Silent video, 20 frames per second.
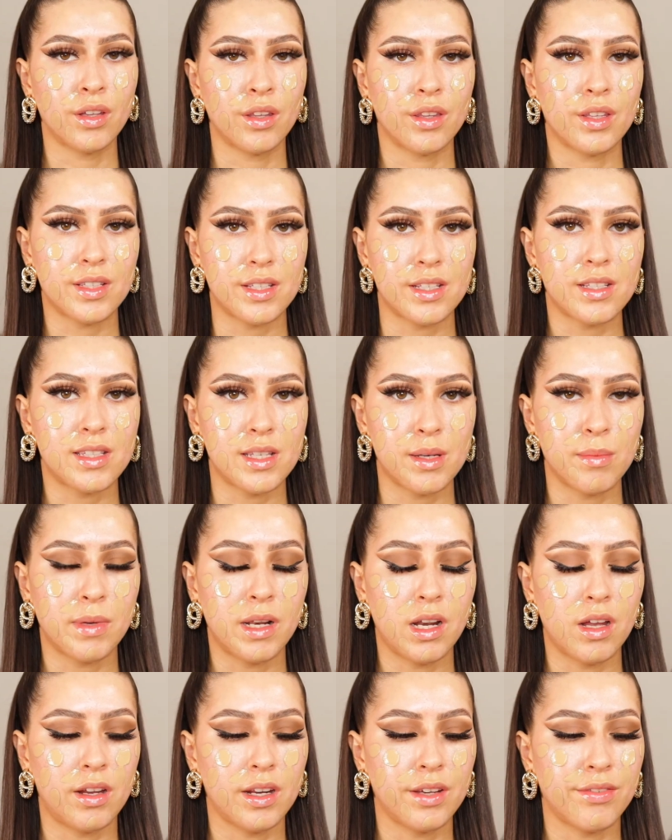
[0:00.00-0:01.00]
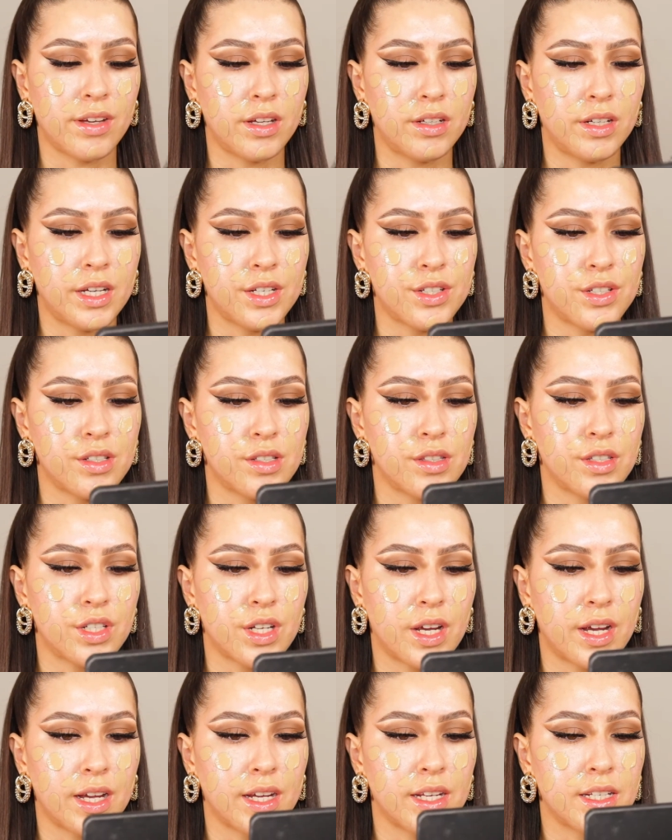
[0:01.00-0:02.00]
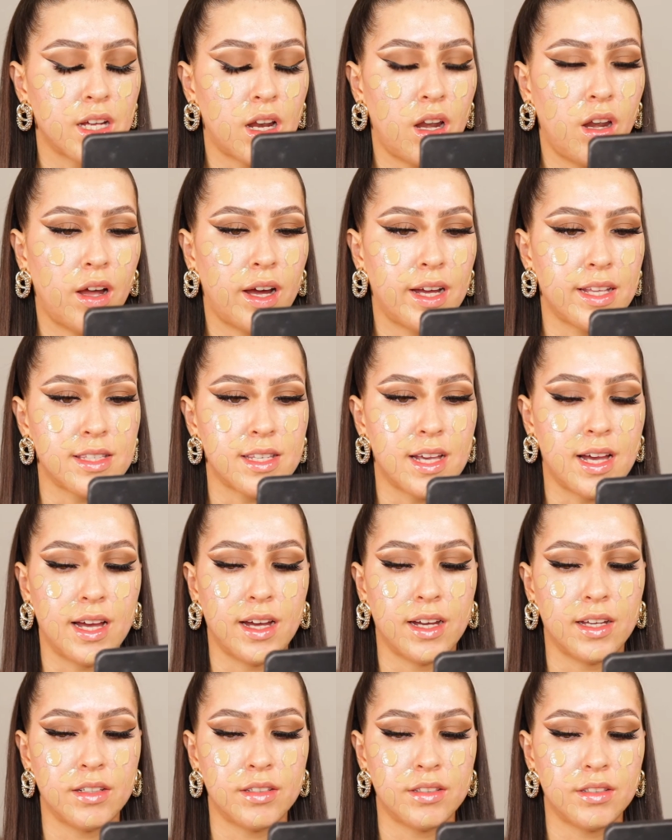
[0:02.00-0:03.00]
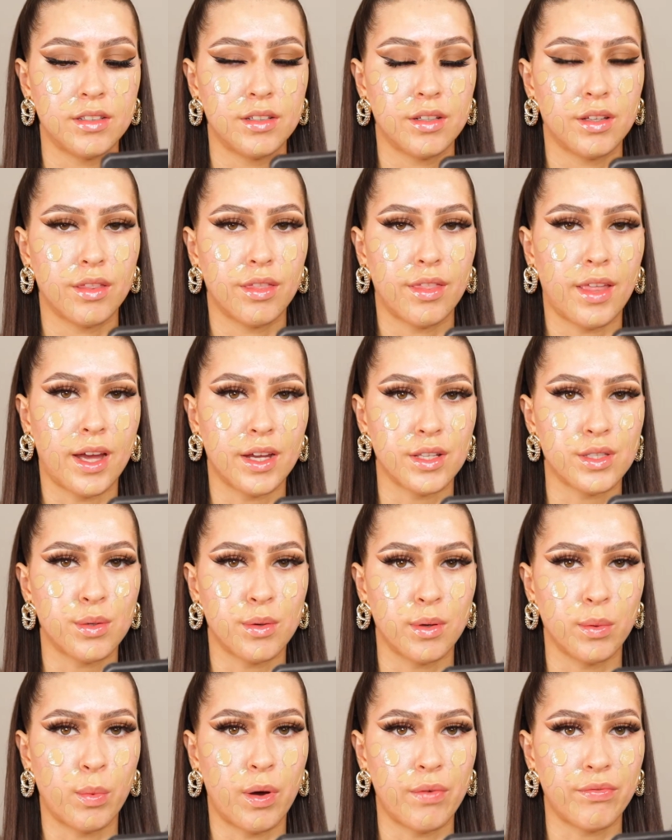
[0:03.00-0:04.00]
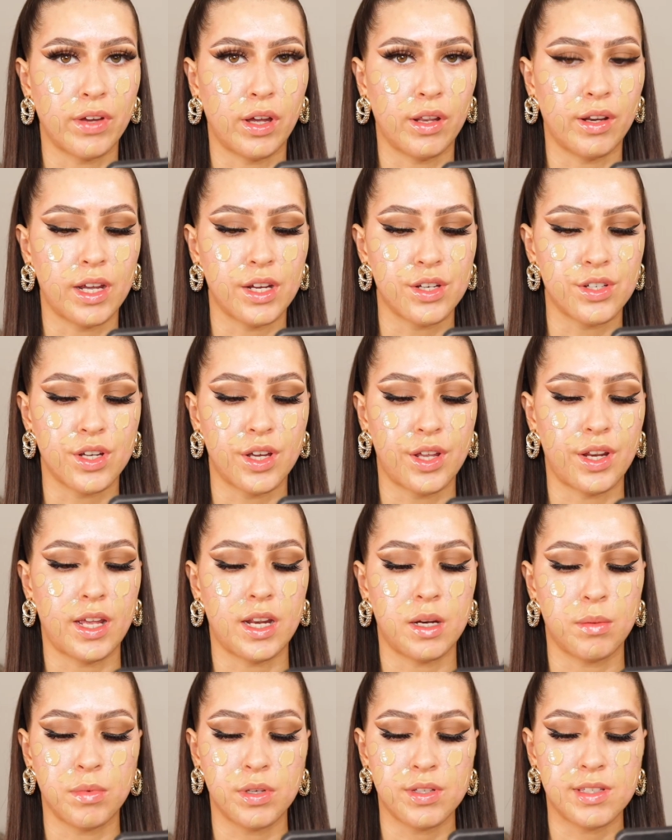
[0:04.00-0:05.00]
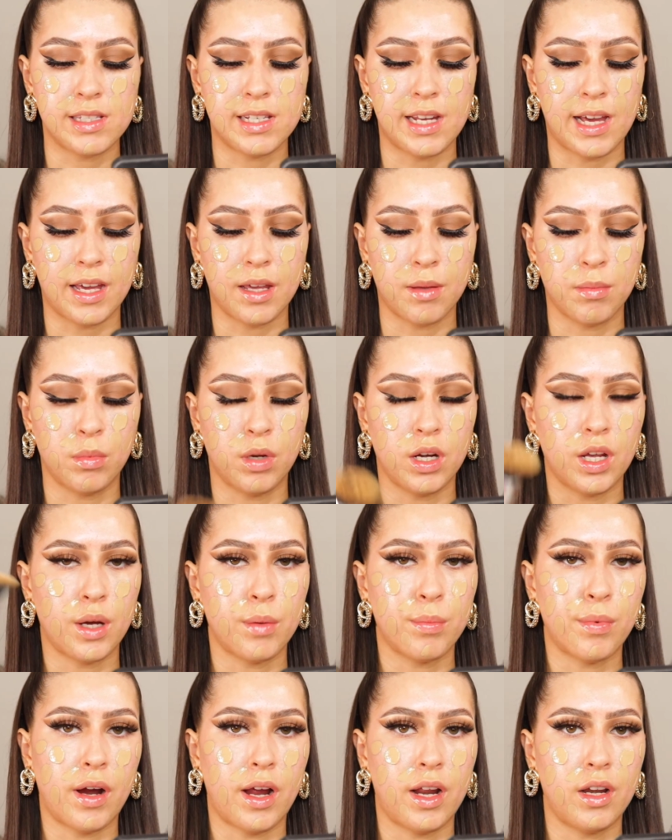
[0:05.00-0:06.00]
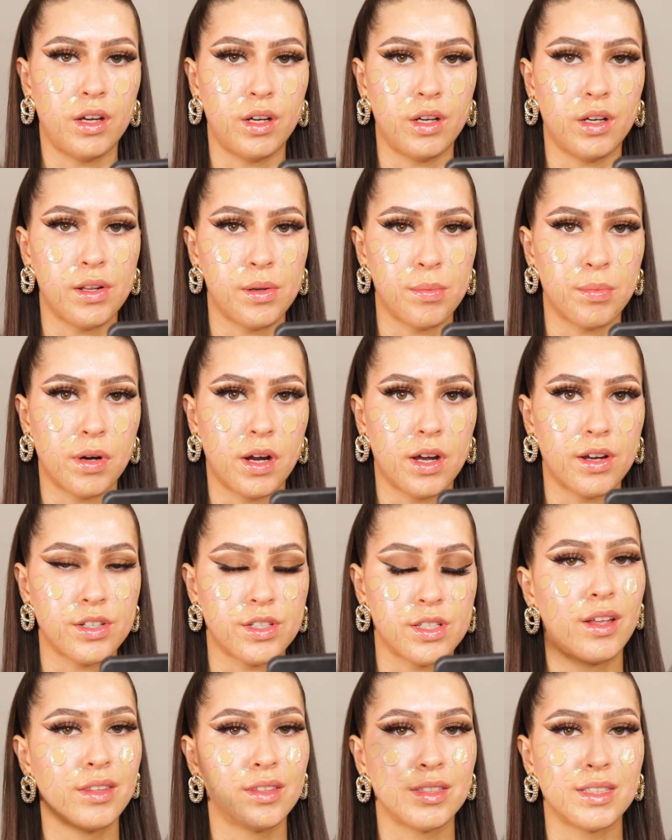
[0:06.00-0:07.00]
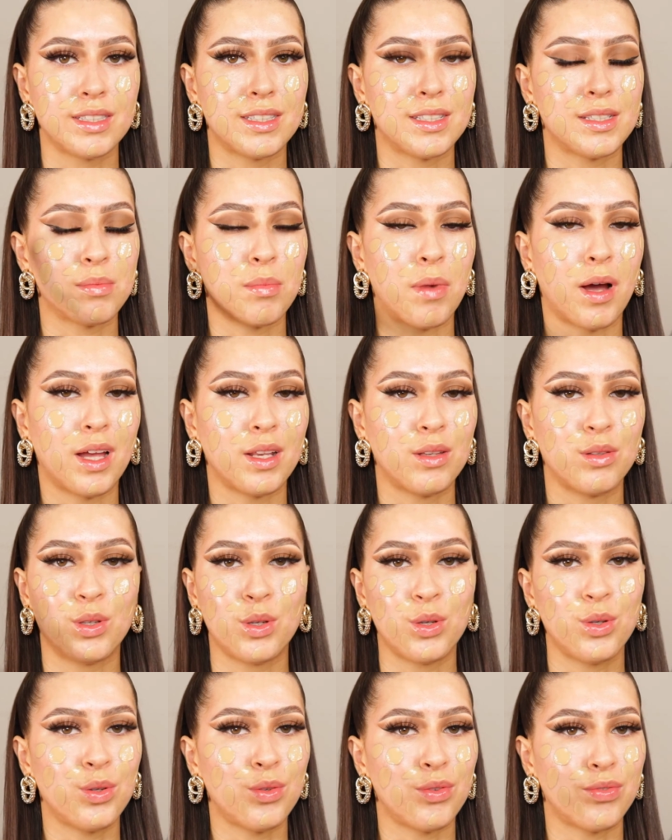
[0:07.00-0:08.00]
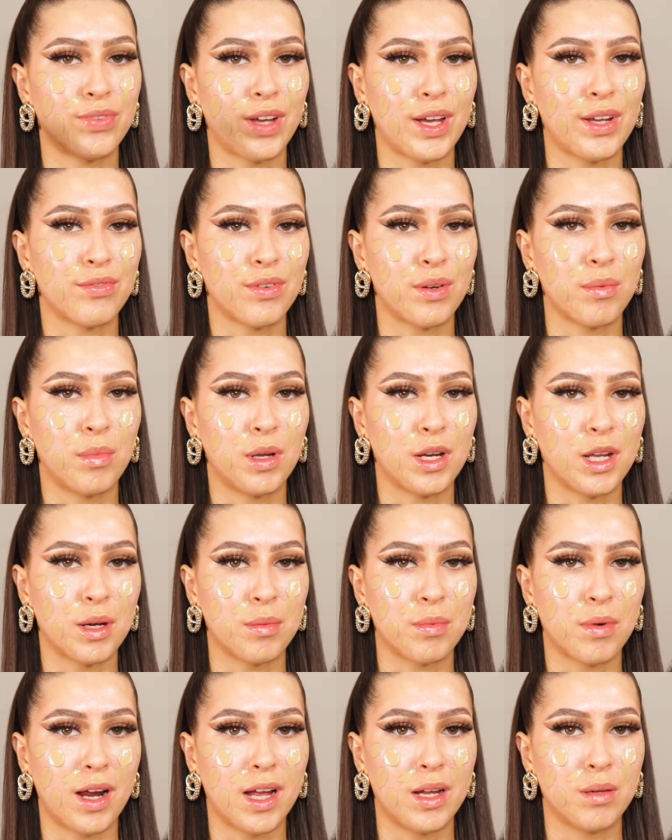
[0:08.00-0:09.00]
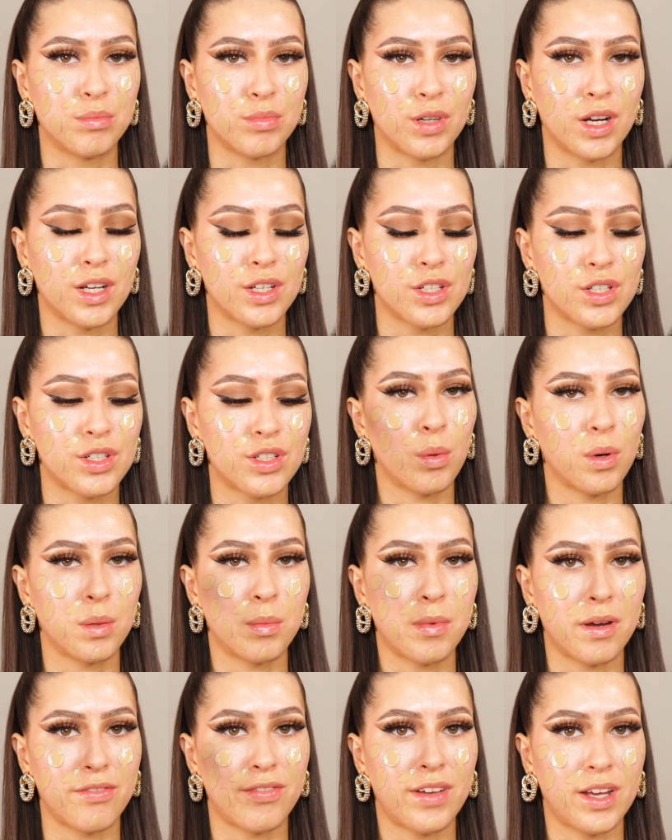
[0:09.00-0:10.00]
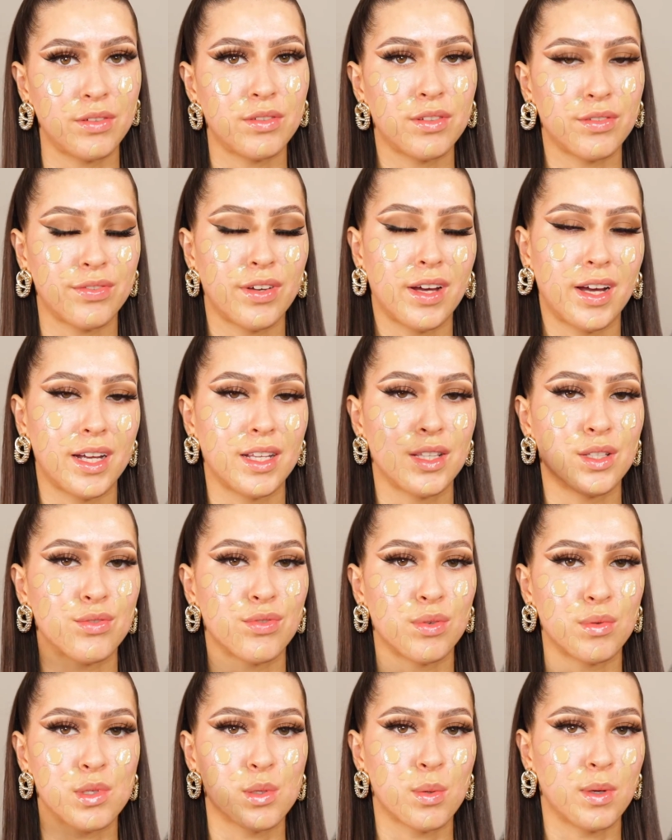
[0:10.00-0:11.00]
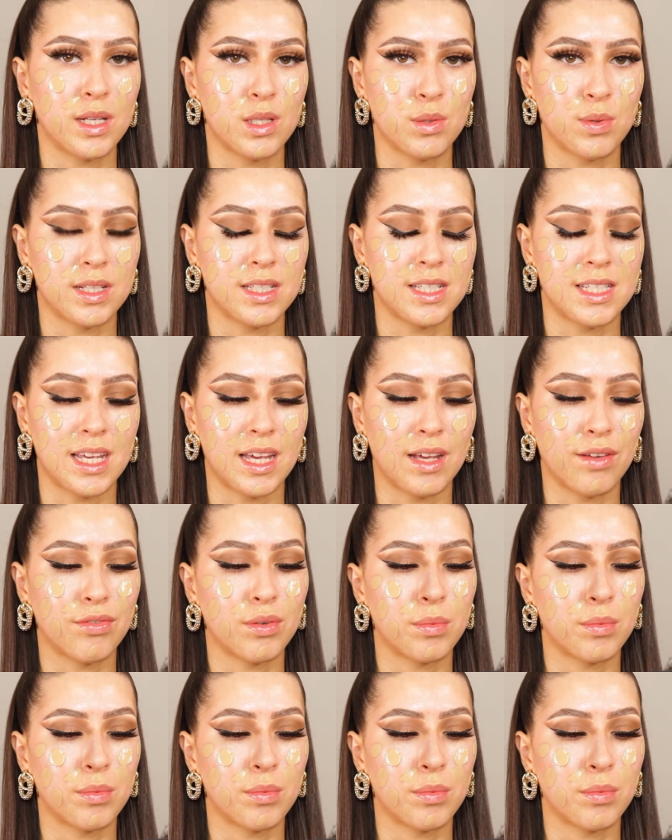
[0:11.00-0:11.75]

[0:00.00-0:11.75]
This is the Milani foundation in the shade Light Tan. They're 2-in-1 foundation, and I'm using a Molly O'Brien Lulu brush. This is my new favourite Molly O'Brien brush. One of my favourite finds from 2020 for